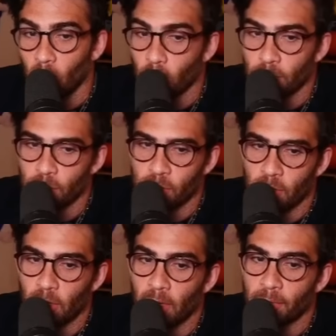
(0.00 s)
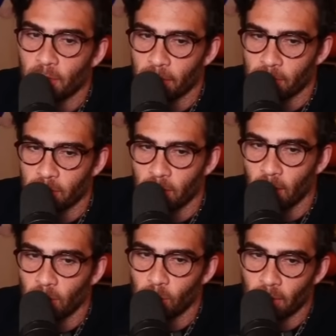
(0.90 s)
Or did you see clip chimps
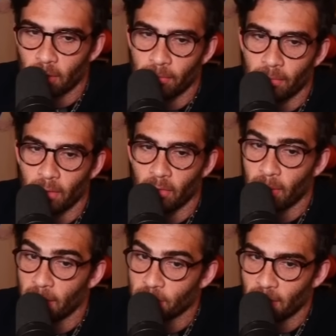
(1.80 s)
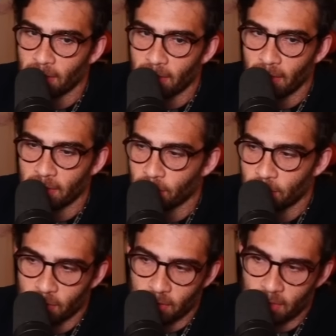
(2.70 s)
on Twitter of my China takes, which
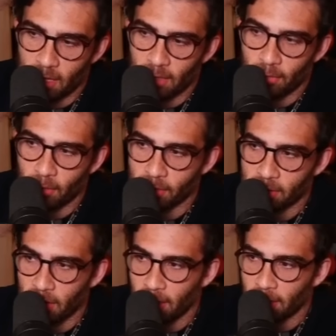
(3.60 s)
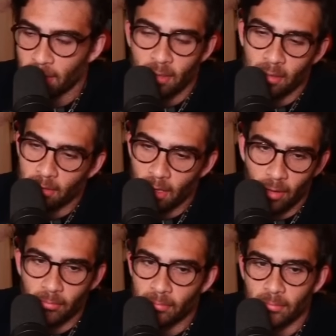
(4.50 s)
is exactly what I was saying? No.